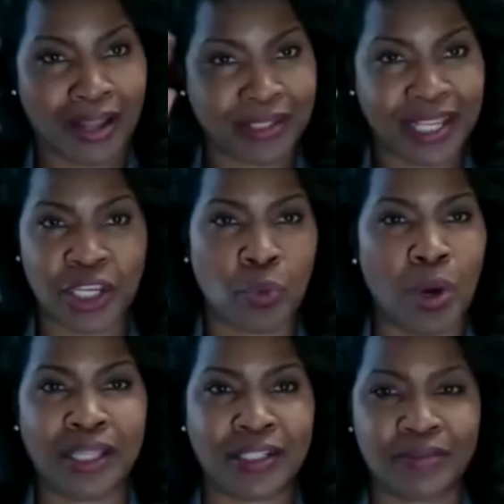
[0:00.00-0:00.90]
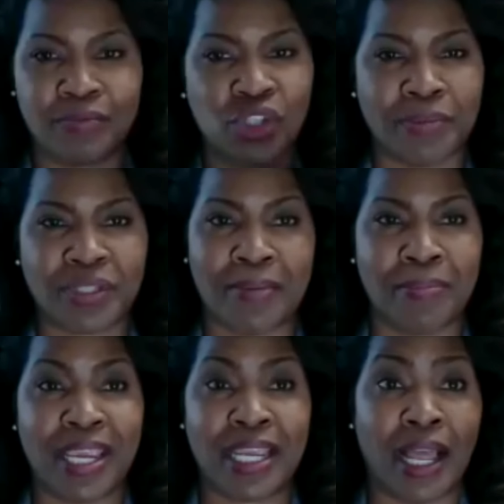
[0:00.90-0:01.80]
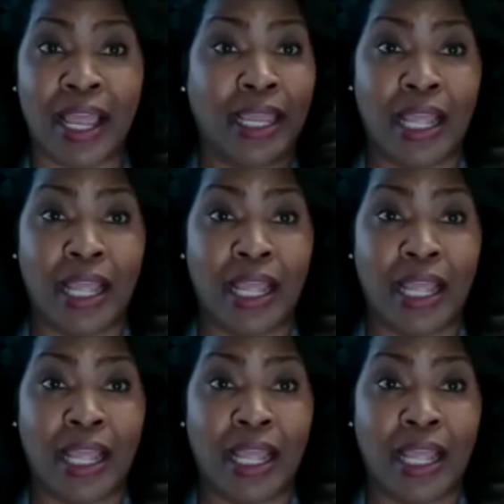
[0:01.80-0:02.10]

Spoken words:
I'll tell you one that jumps at me, and